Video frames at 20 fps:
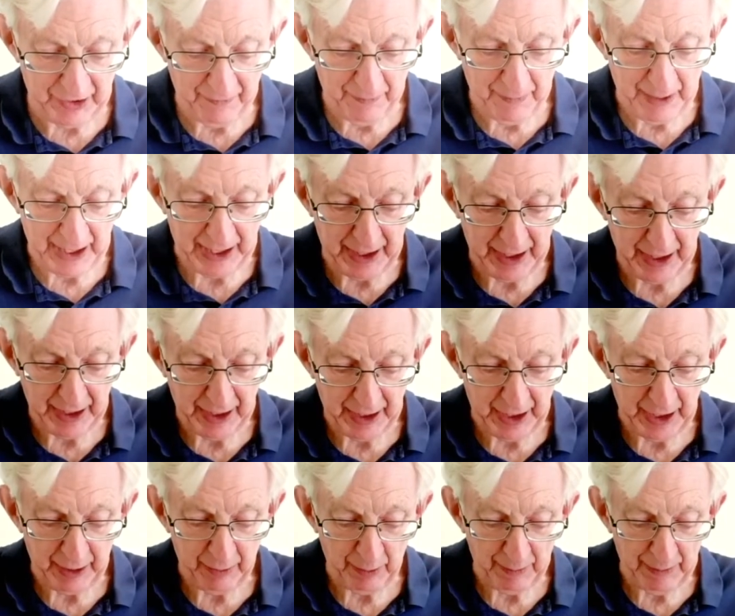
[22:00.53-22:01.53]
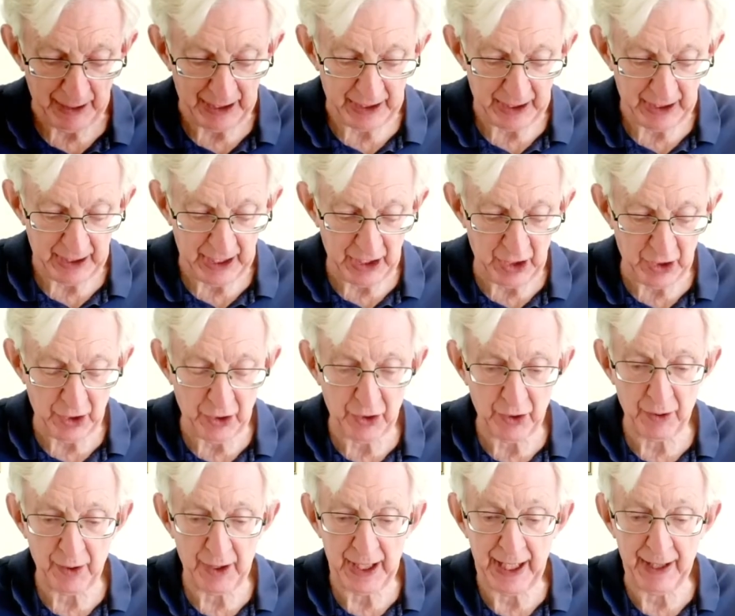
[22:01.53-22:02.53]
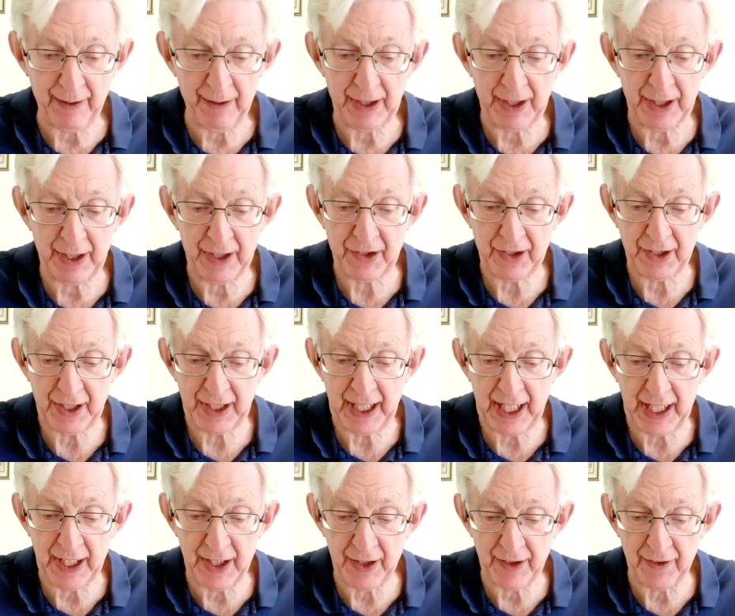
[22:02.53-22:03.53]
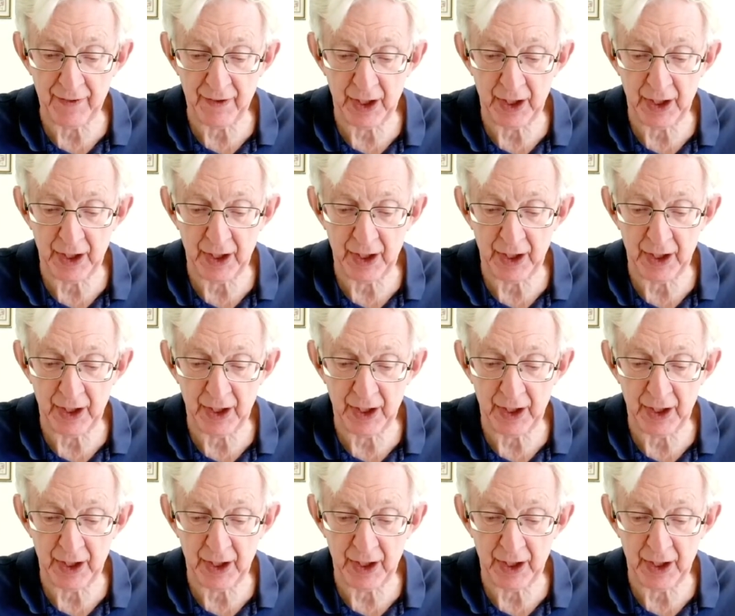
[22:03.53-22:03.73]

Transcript: me, and I will make the nations your inheritance and the ends of the